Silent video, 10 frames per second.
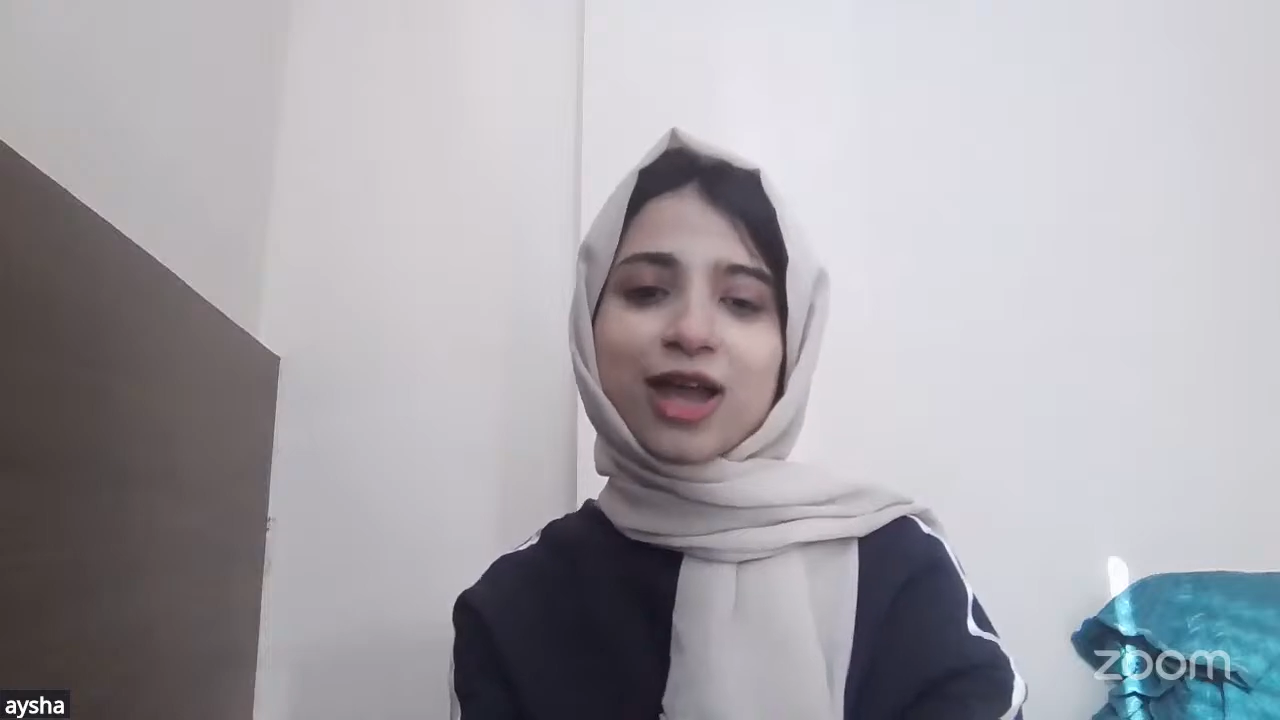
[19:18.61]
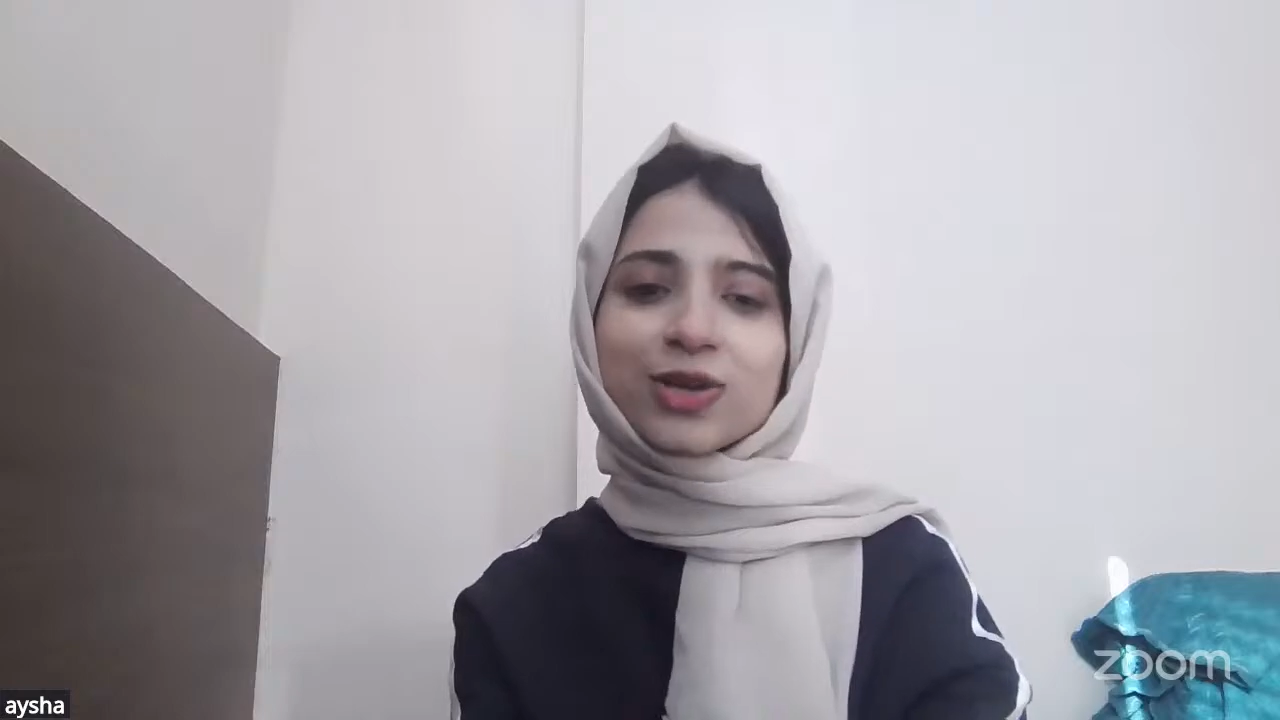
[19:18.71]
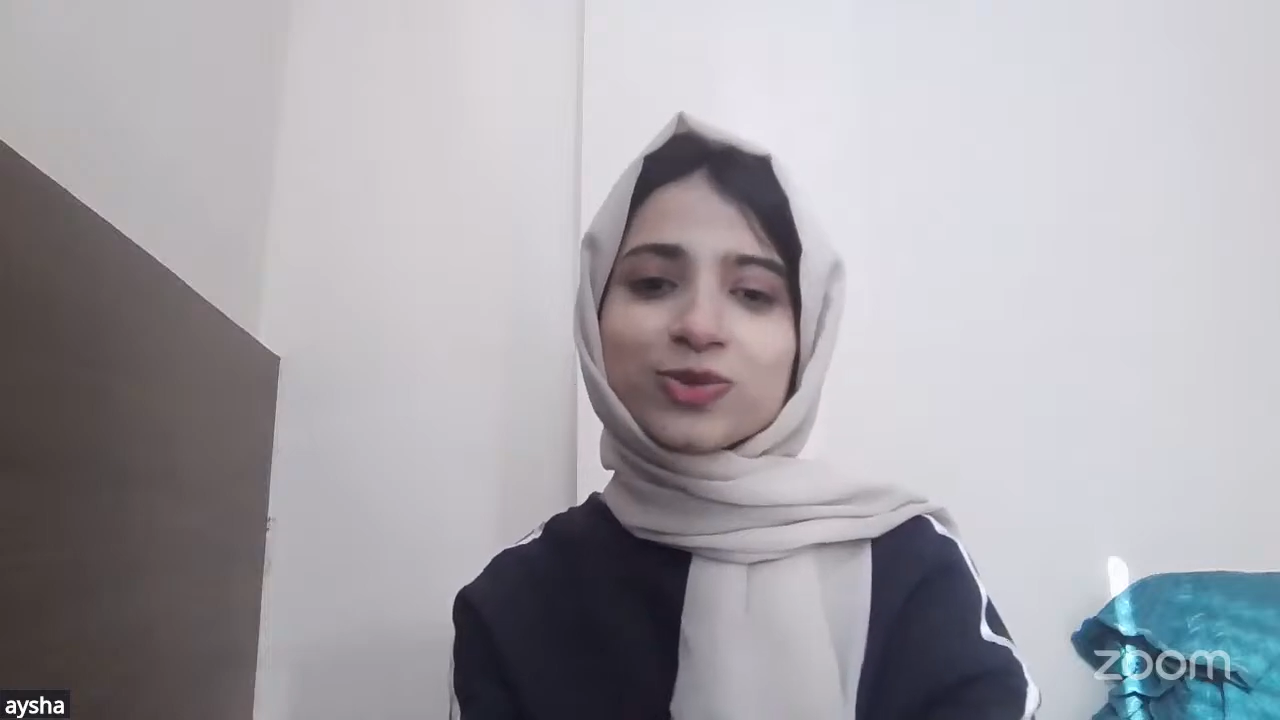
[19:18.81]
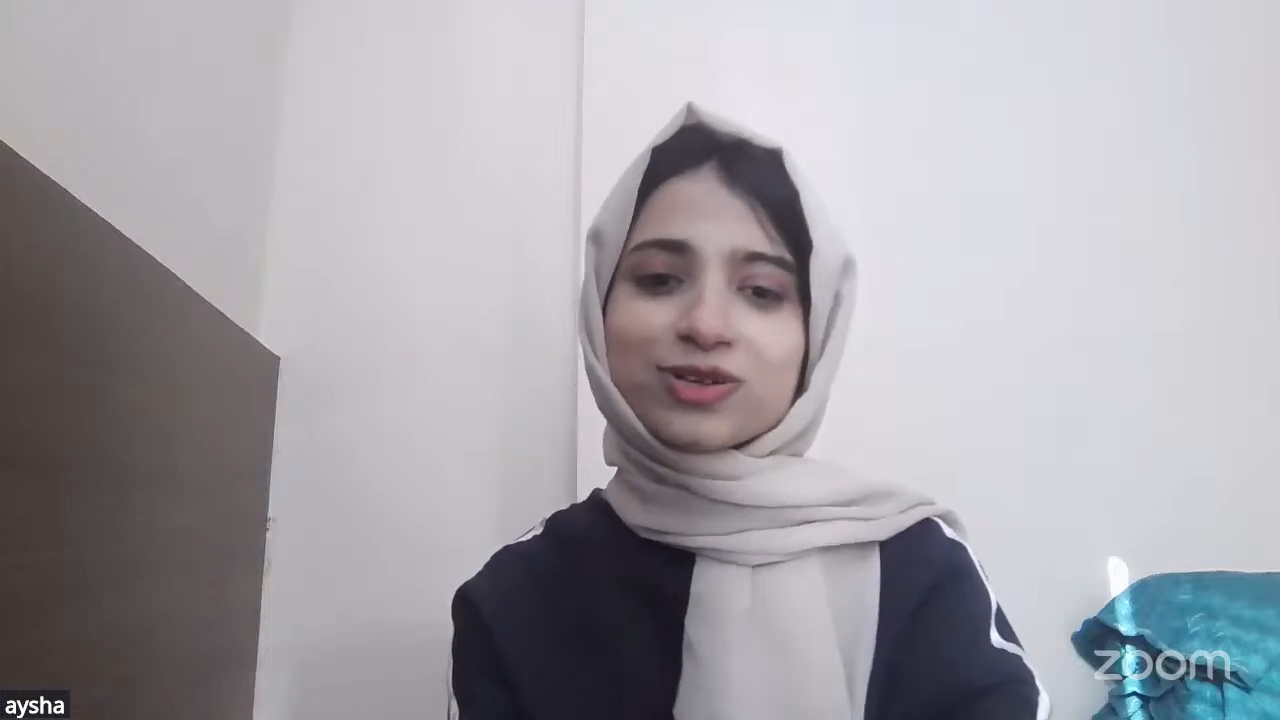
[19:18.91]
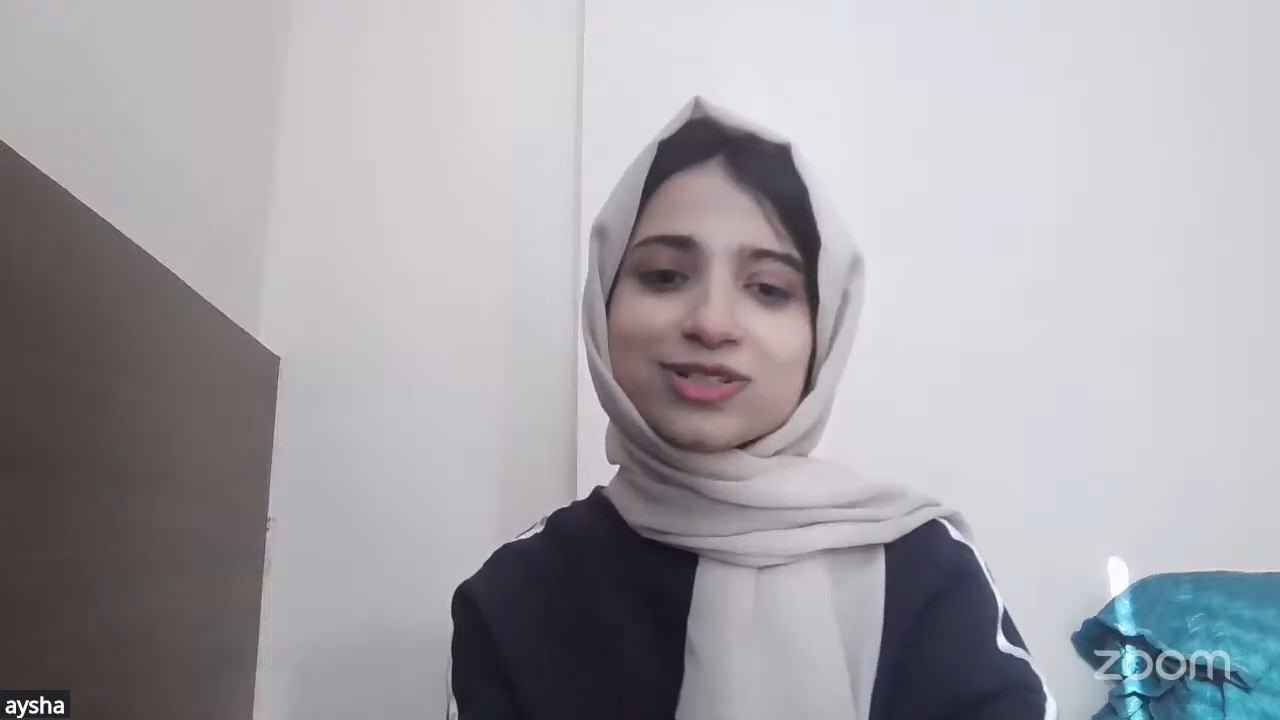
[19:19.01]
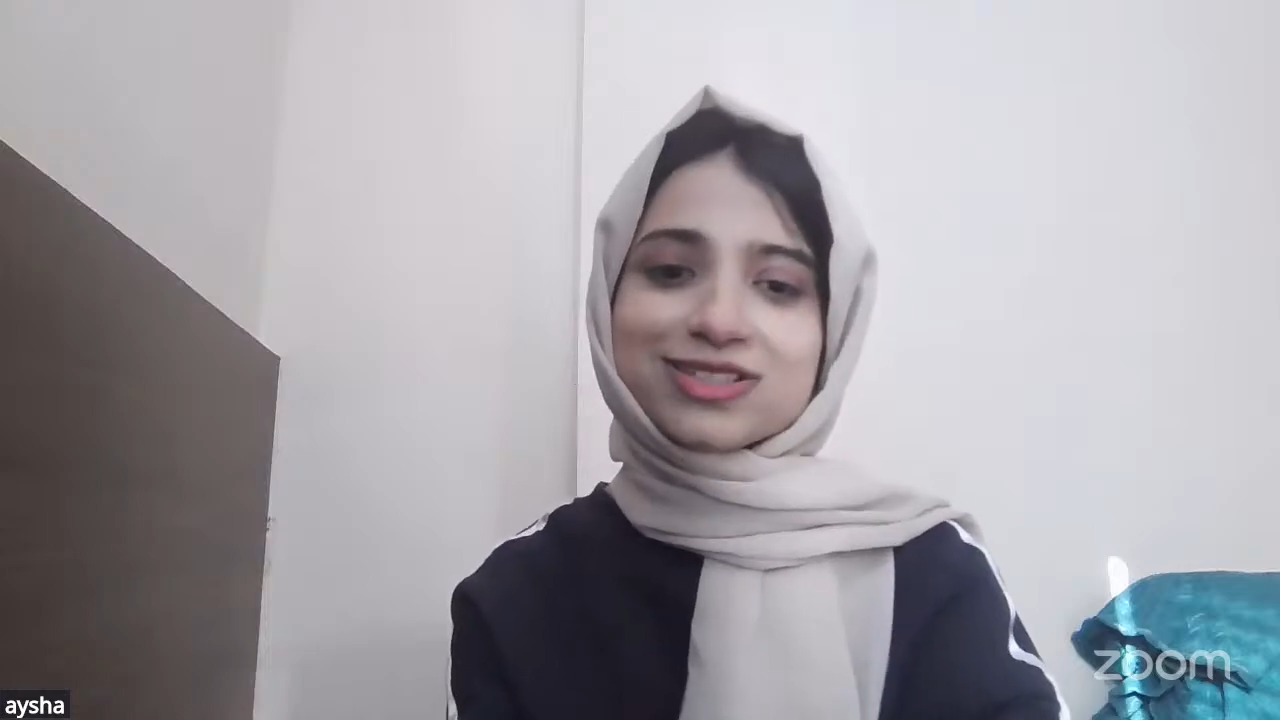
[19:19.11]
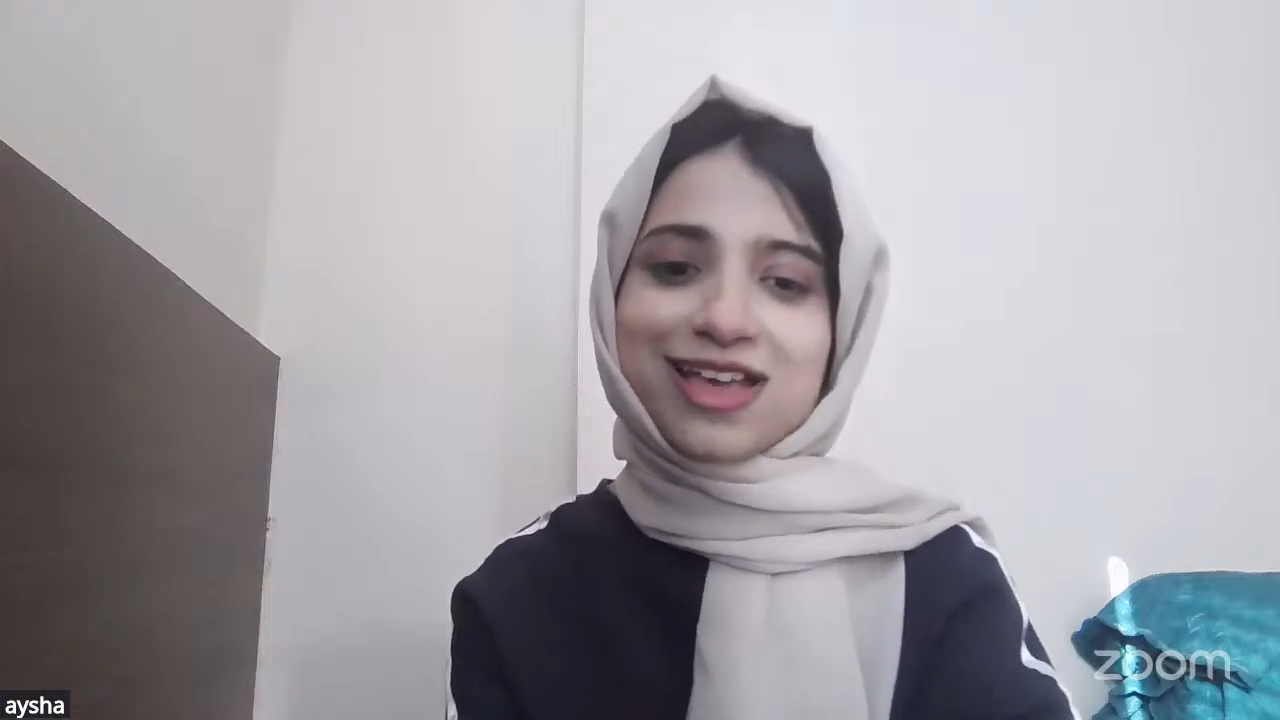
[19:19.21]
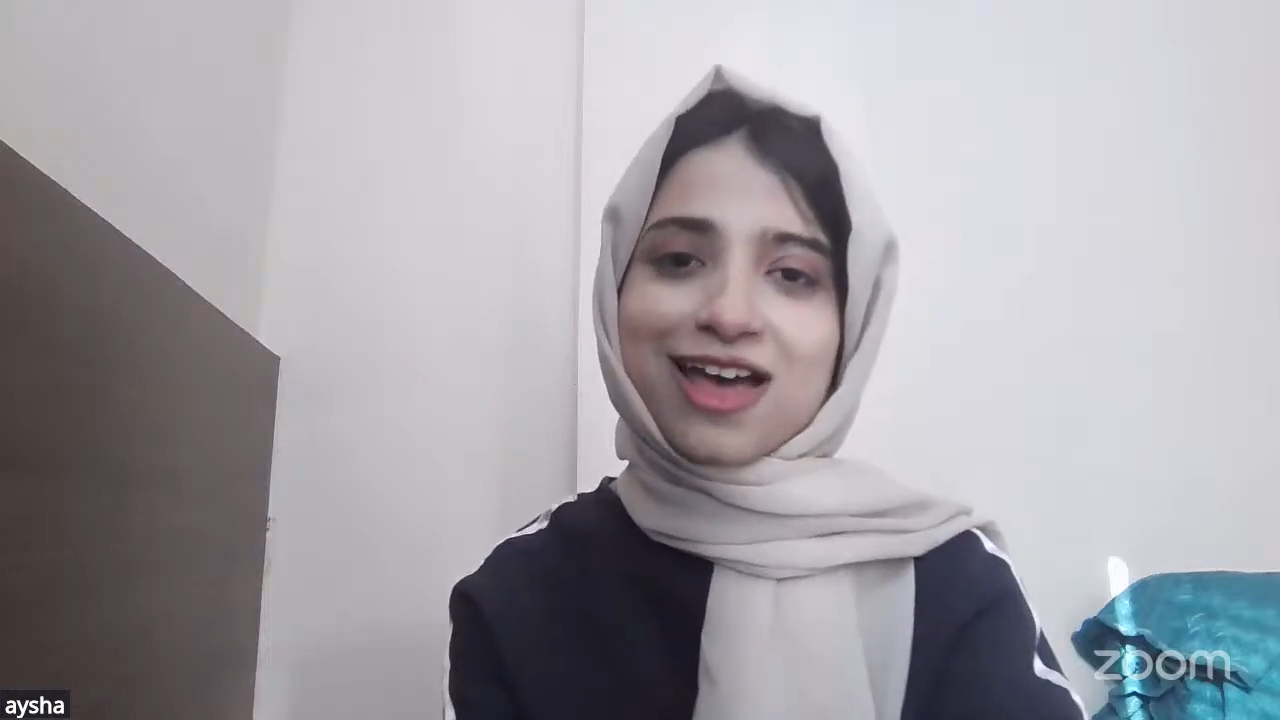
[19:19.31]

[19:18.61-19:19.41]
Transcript: kind words